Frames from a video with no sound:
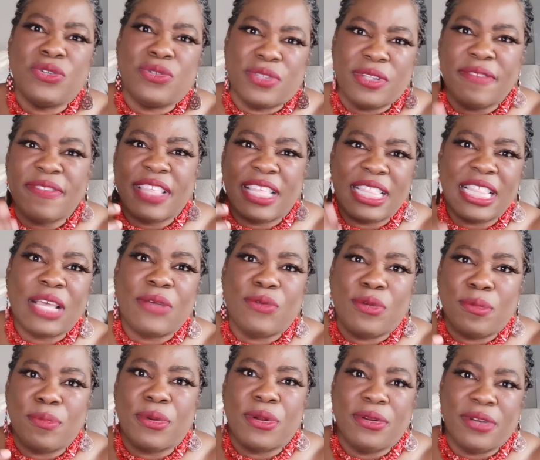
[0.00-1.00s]
something that
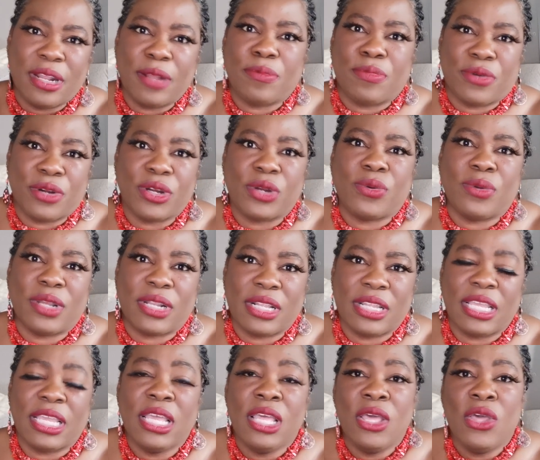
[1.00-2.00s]
will burn down pretty
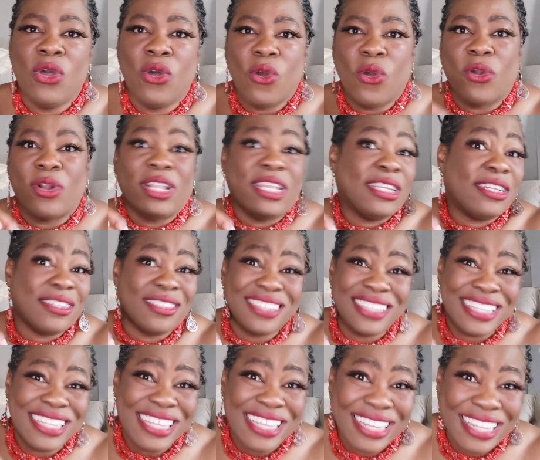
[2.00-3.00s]
quickly, or little
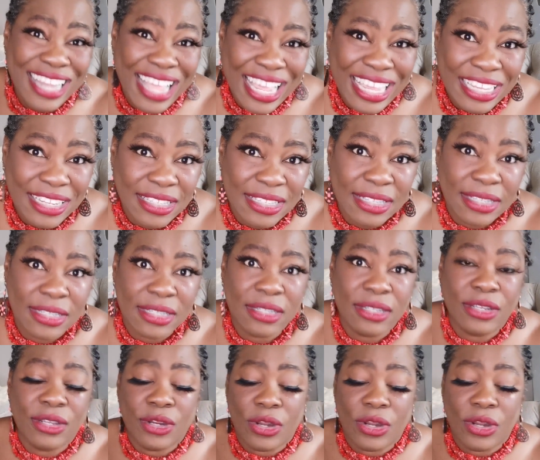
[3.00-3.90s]
tea lights,